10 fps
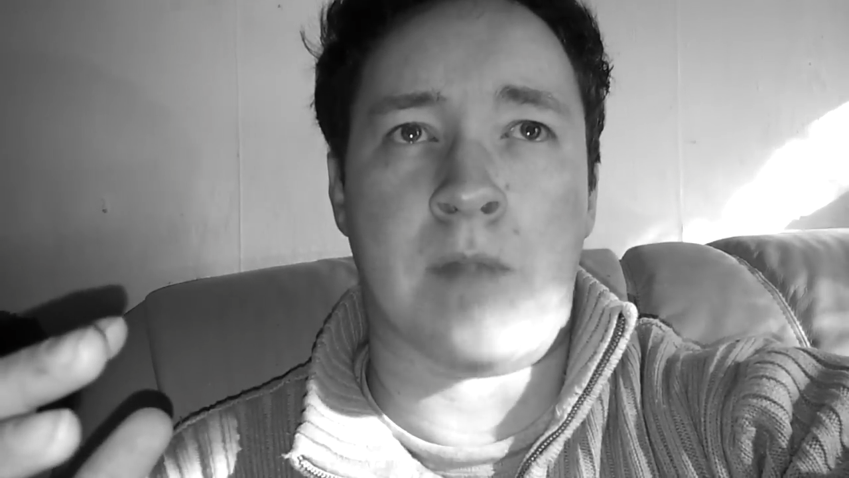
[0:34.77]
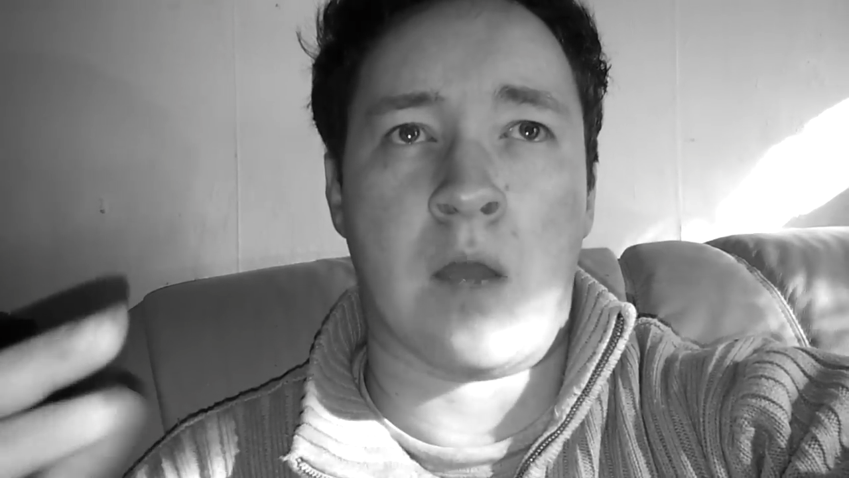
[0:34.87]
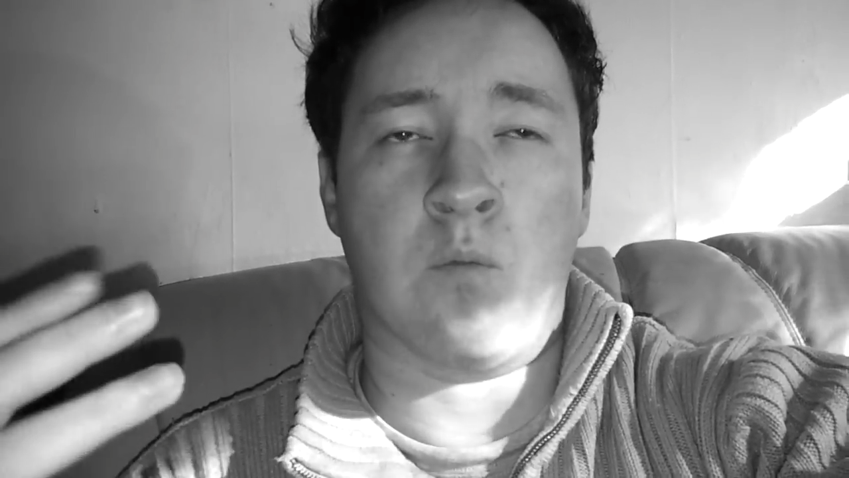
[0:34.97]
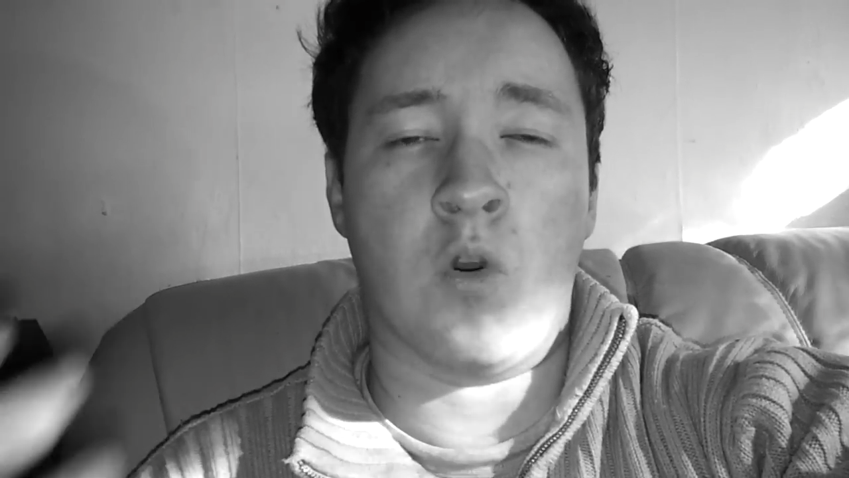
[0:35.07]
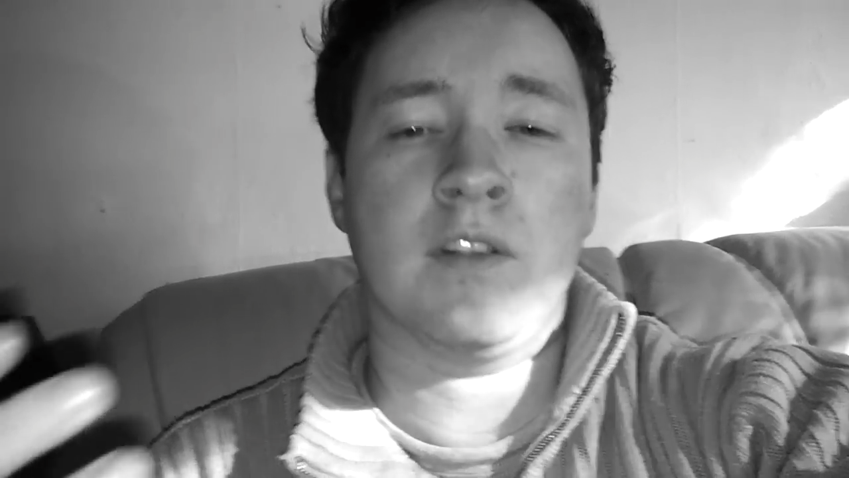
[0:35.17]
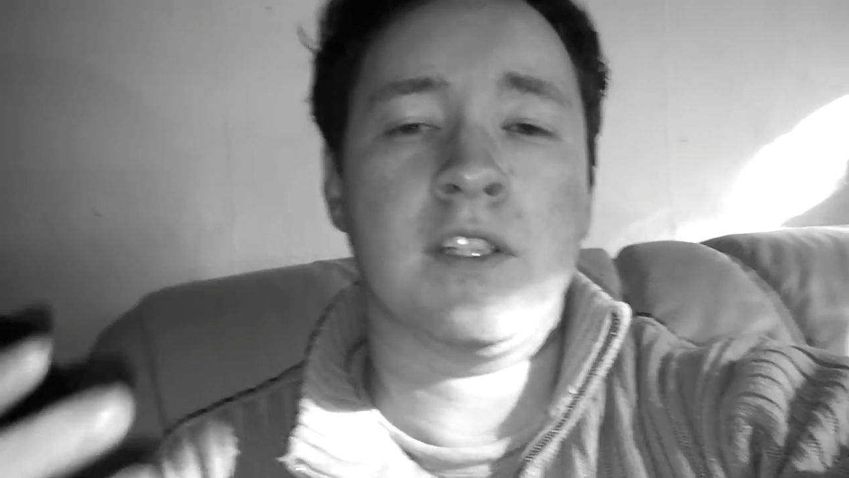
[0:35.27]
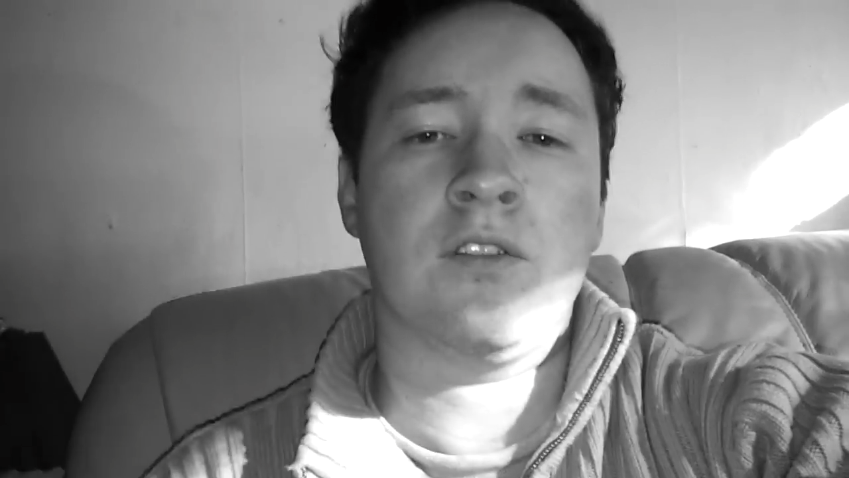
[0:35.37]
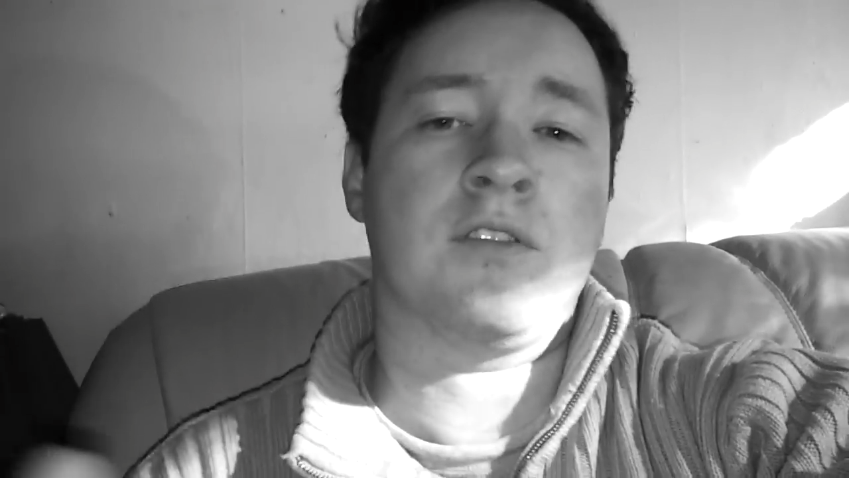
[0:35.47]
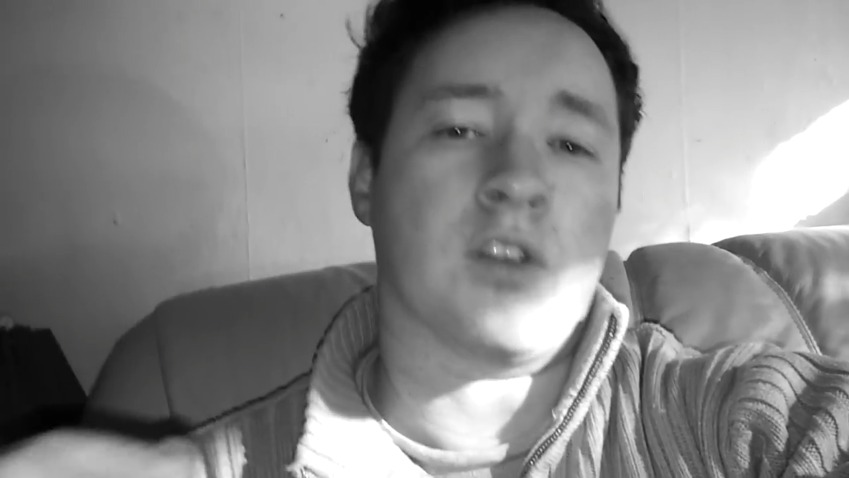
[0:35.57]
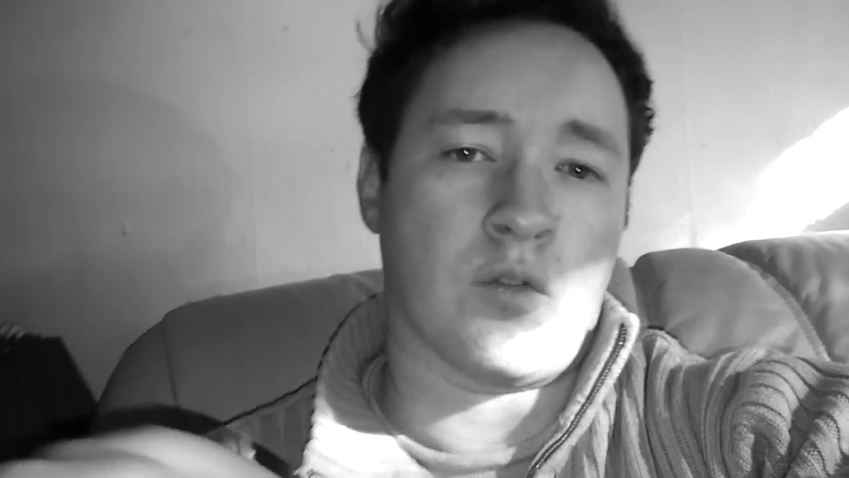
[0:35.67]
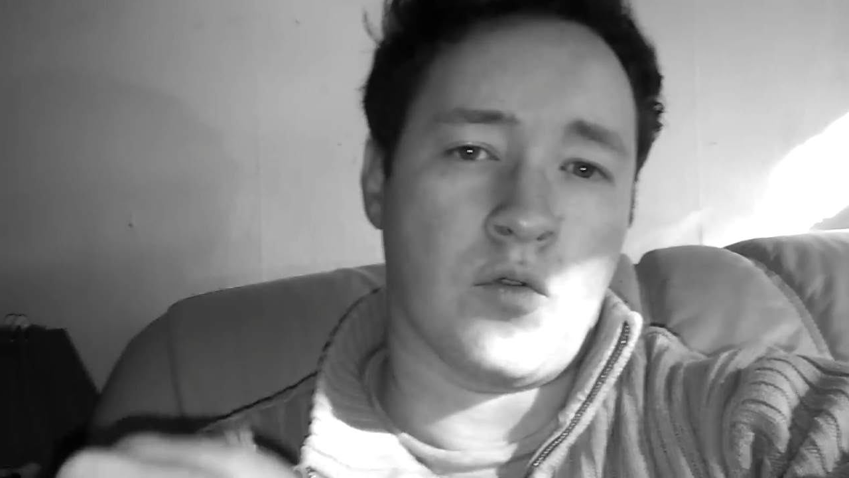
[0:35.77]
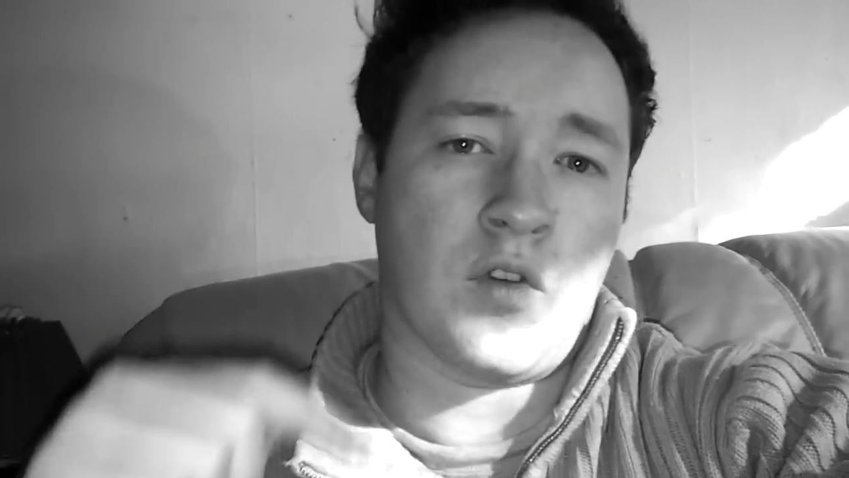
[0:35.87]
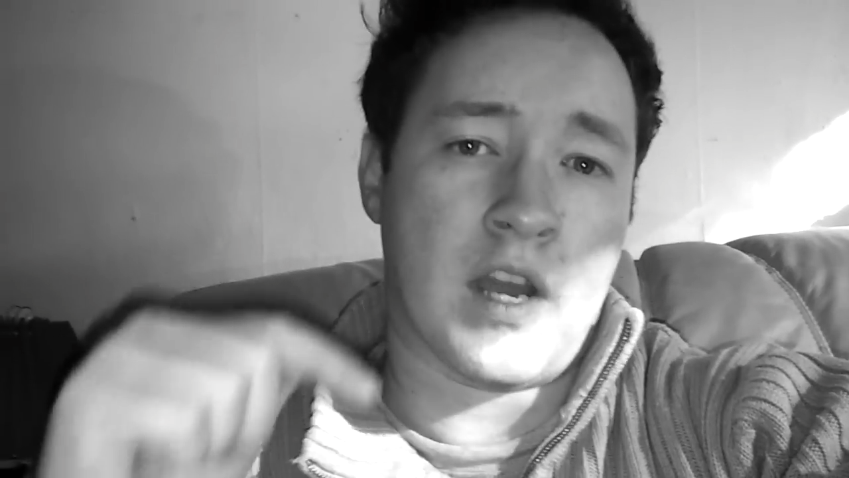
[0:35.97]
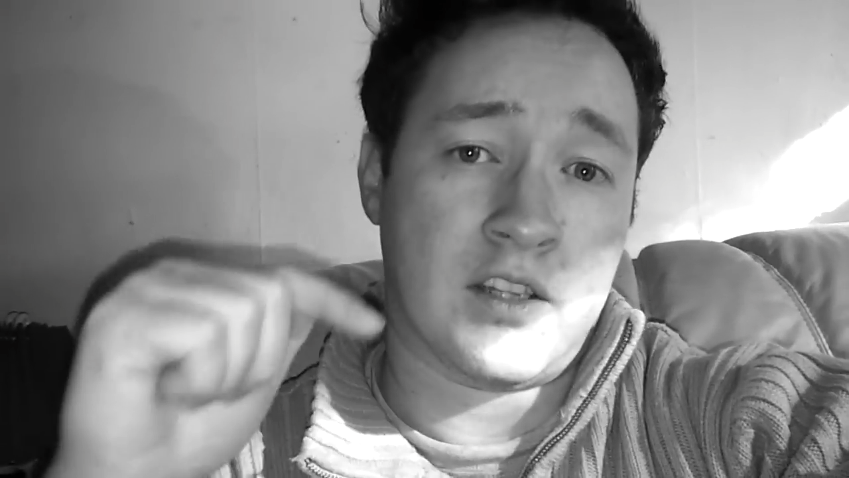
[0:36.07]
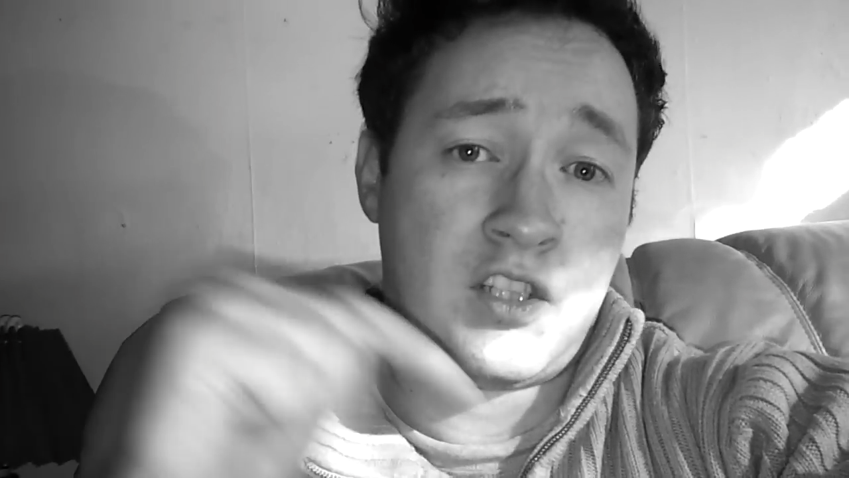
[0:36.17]
I'm wanting you to go
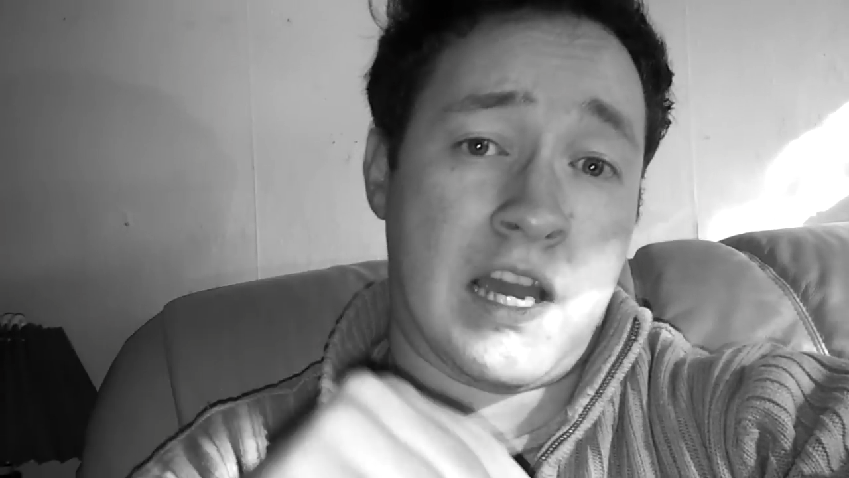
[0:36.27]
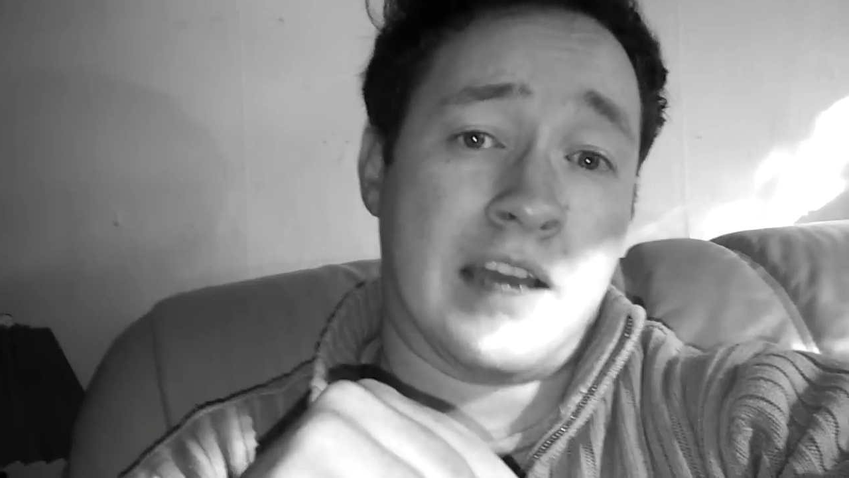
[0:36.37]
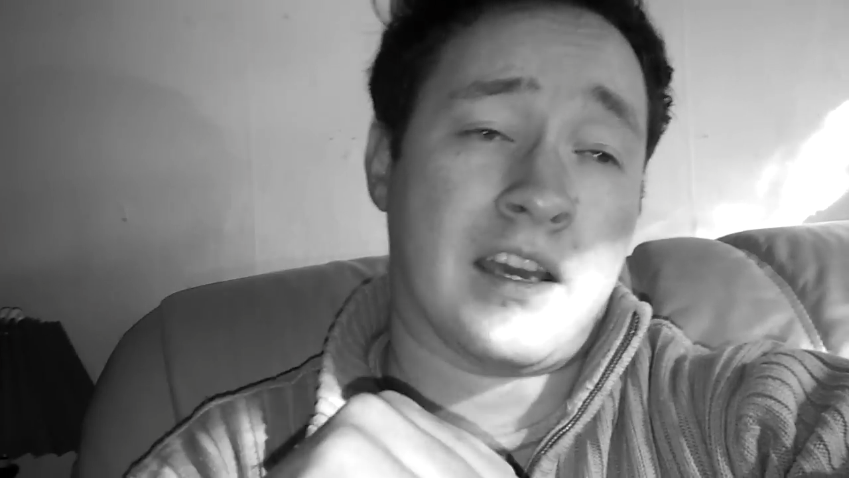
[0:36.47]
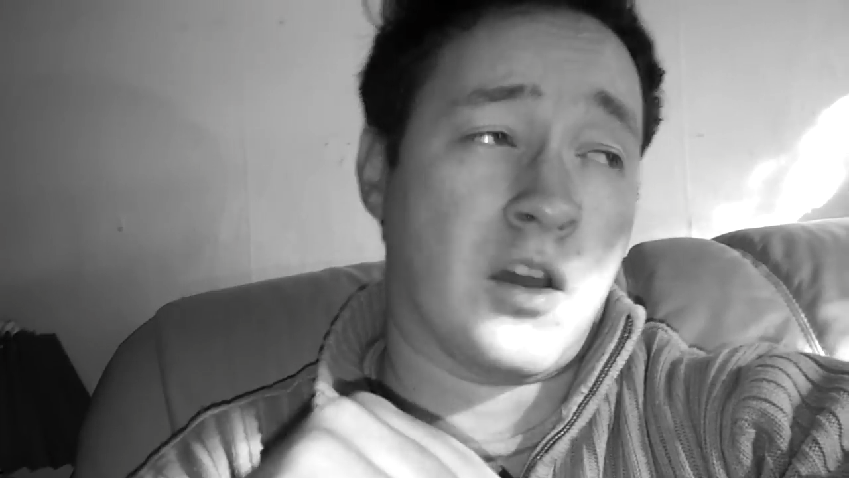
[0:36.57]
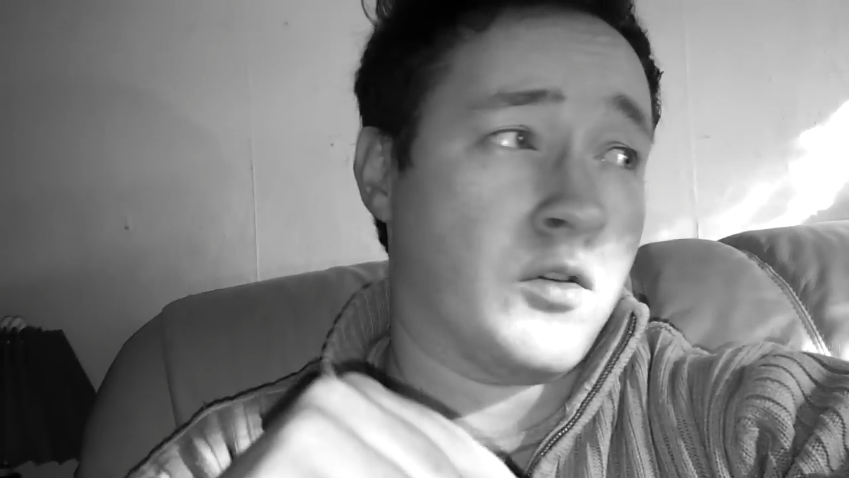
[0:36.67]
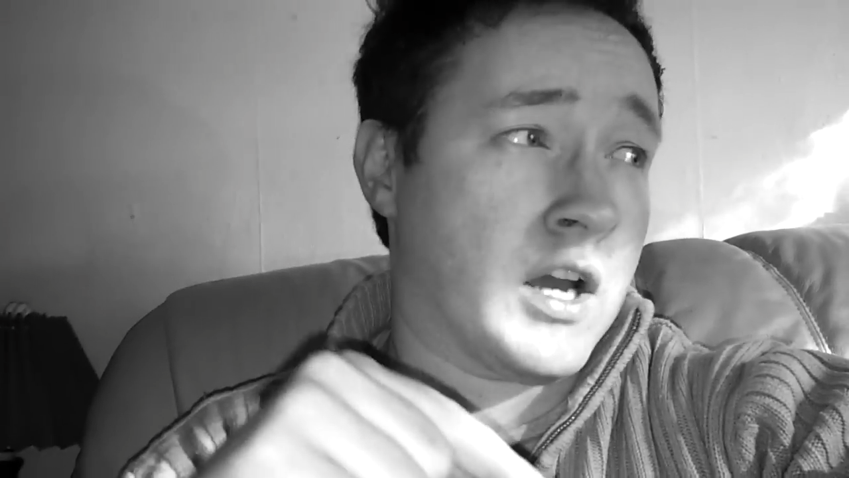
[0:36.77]
and check out